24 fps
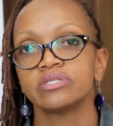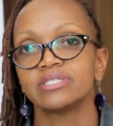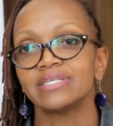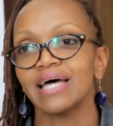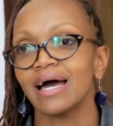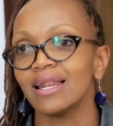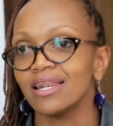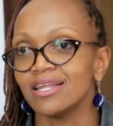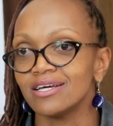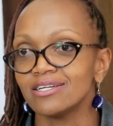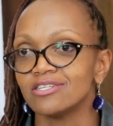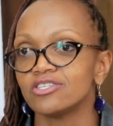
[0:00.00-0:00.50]

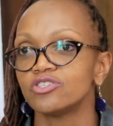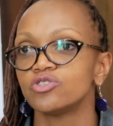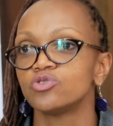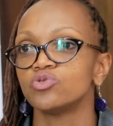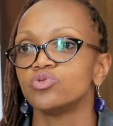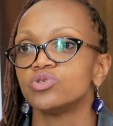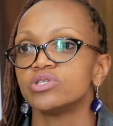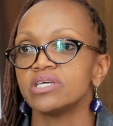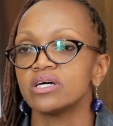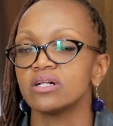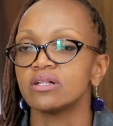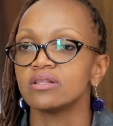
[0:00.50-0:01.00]
talent to
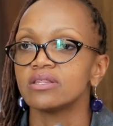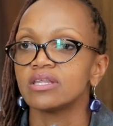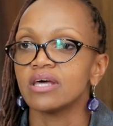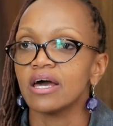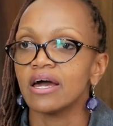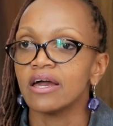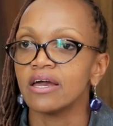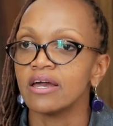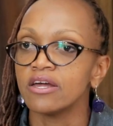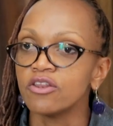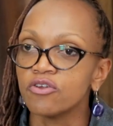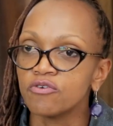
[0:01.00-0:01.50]
sell
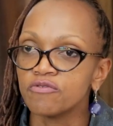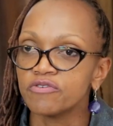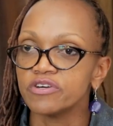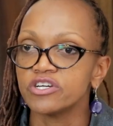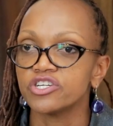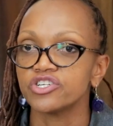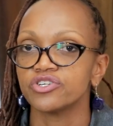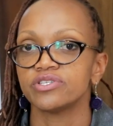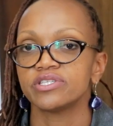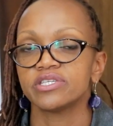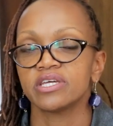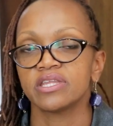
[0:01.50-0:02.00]
the
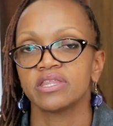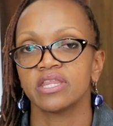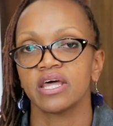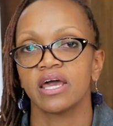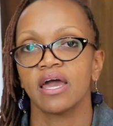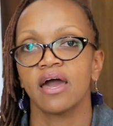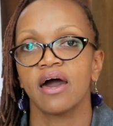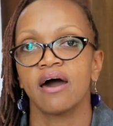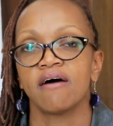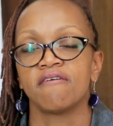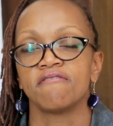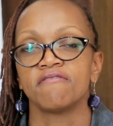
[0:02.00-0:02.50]
innovations that they
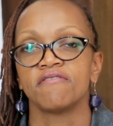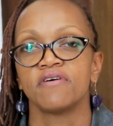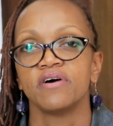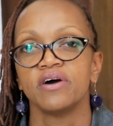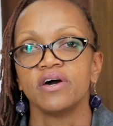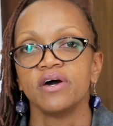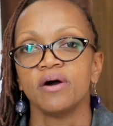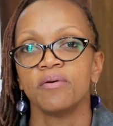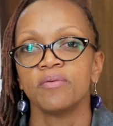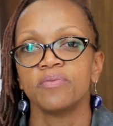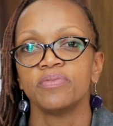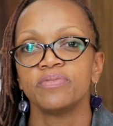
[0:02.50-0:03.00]
have.
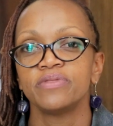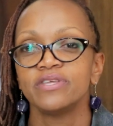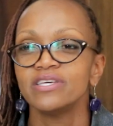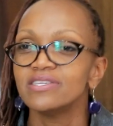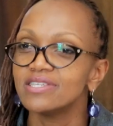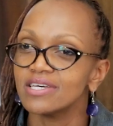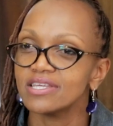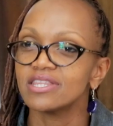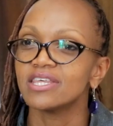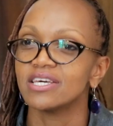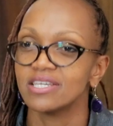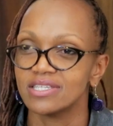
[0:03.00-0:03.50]

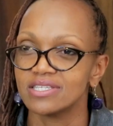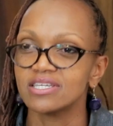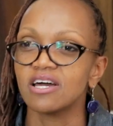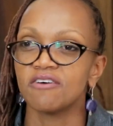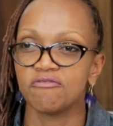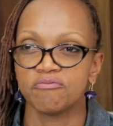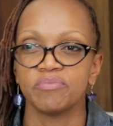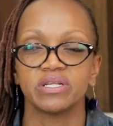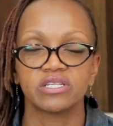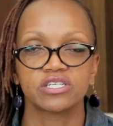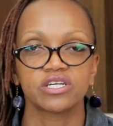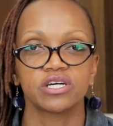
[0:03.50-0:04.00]
These are things
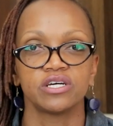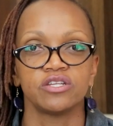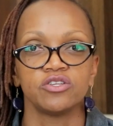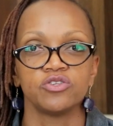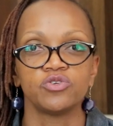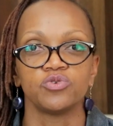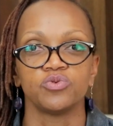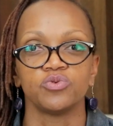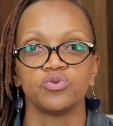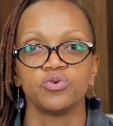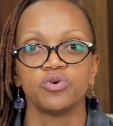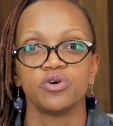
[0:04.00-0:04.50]
government can
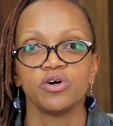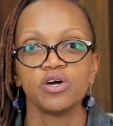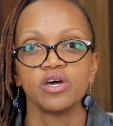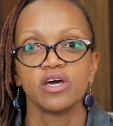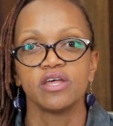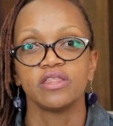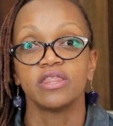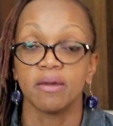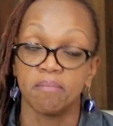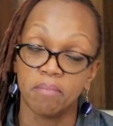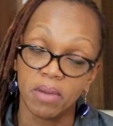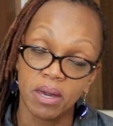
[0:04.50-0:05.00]
do.
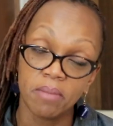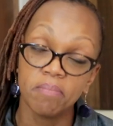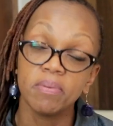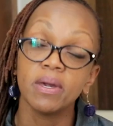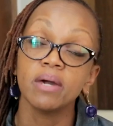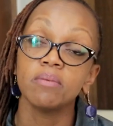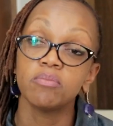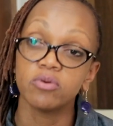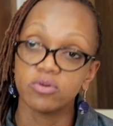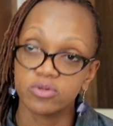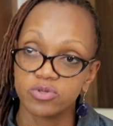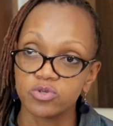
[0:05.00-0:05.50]
They may be
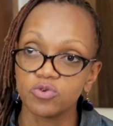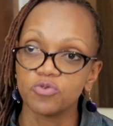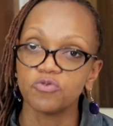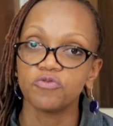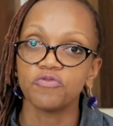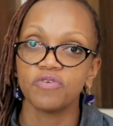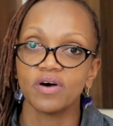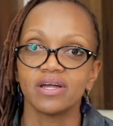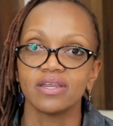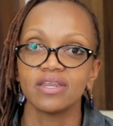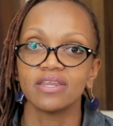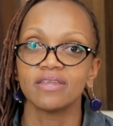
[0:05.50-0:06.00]
able to
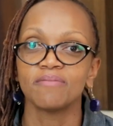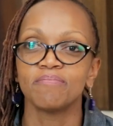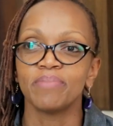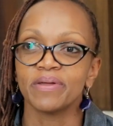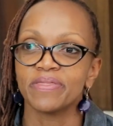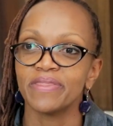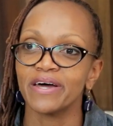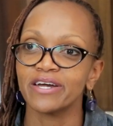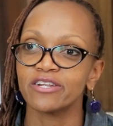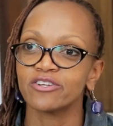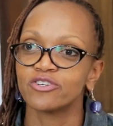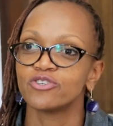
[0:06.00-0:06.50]
fund,
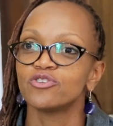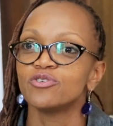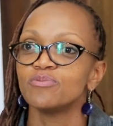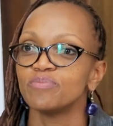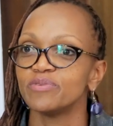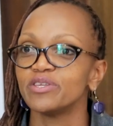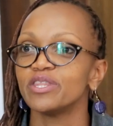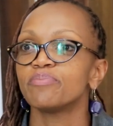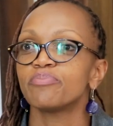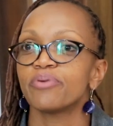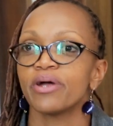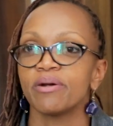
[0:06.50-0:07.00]
but that shouldn't
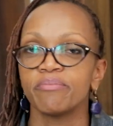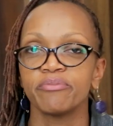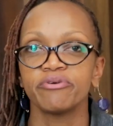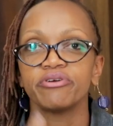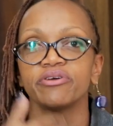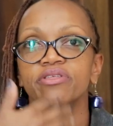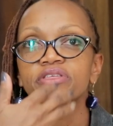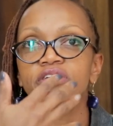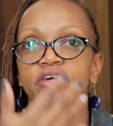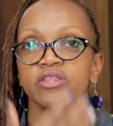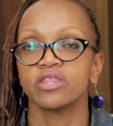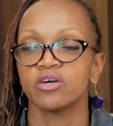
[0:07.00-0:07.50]
be the
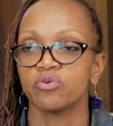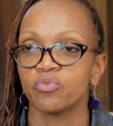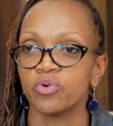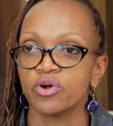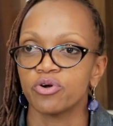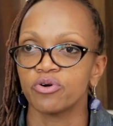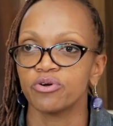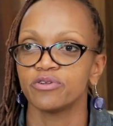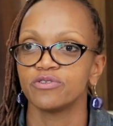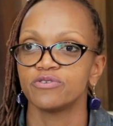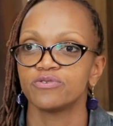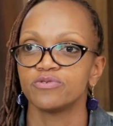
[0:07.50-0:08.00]
primary thing that we're
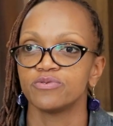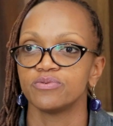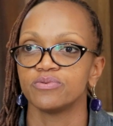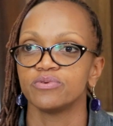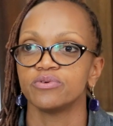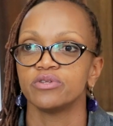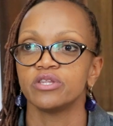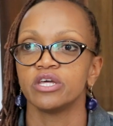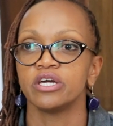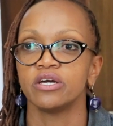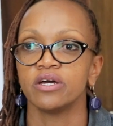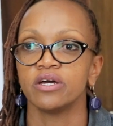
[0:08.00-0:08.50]
going to